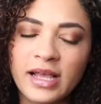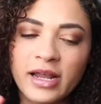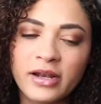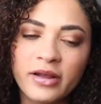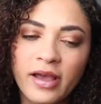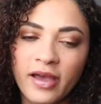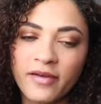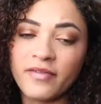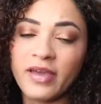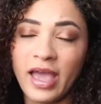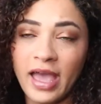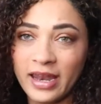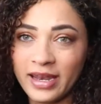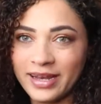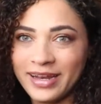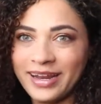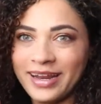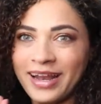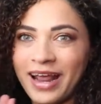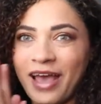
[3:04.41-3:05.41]
I haven't
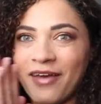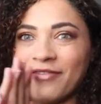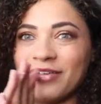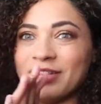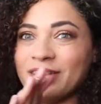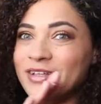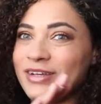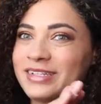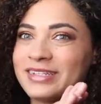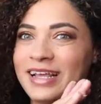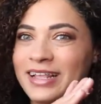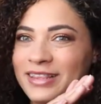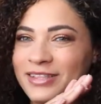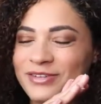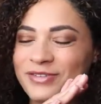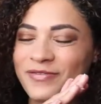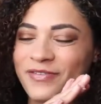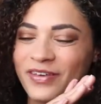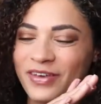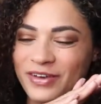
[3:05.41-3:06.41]
edited, I haven't looked at
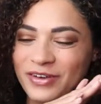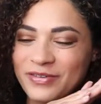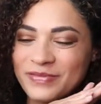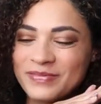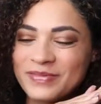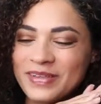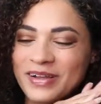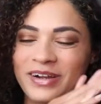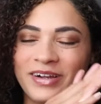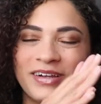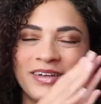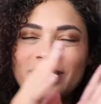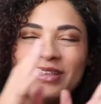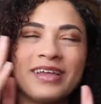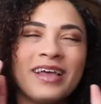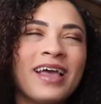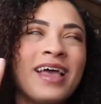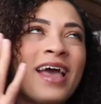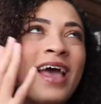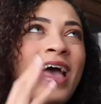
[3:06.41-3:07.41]
those films, or